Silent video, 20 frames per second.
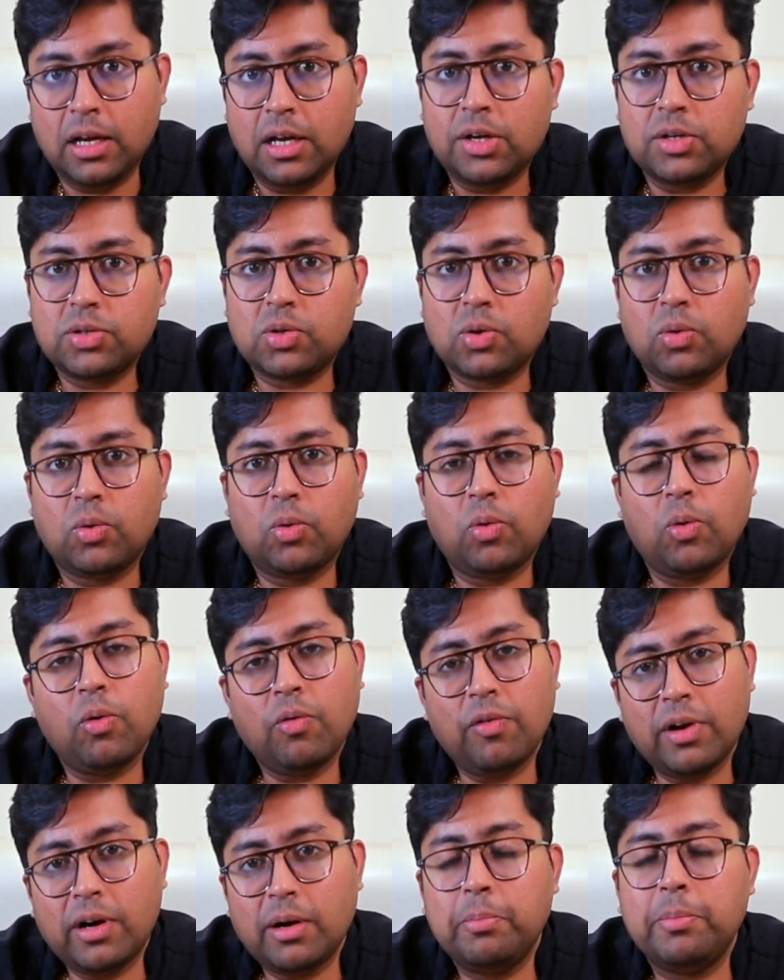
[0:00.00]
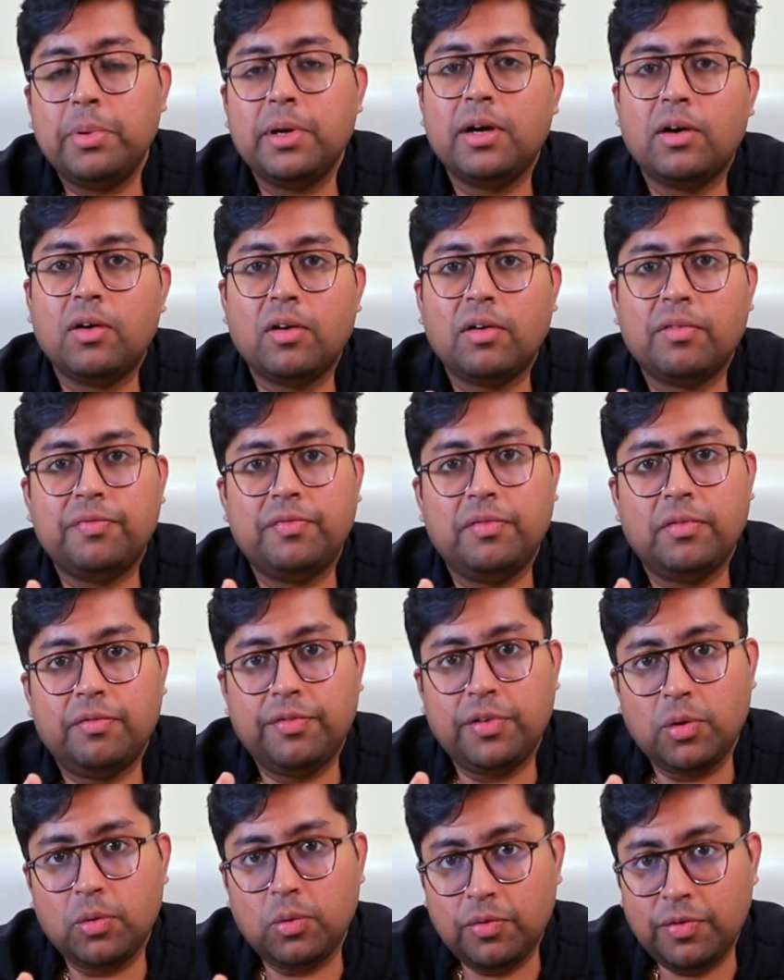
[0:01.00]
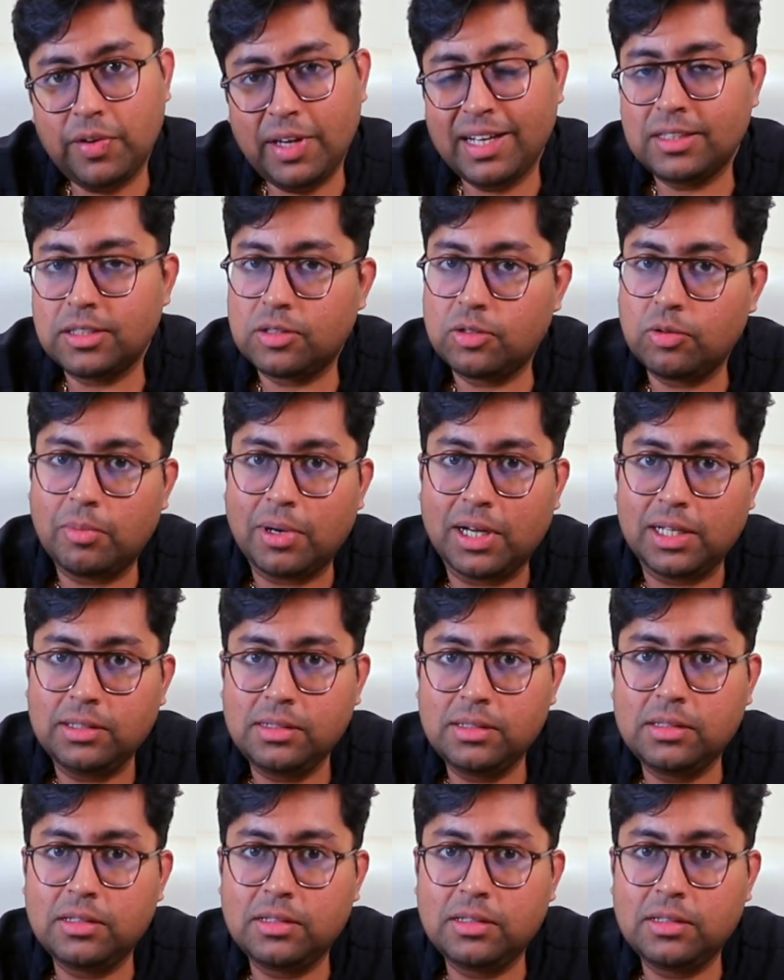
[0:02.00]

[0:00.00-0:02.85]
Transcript: So over a period of few weeks to months,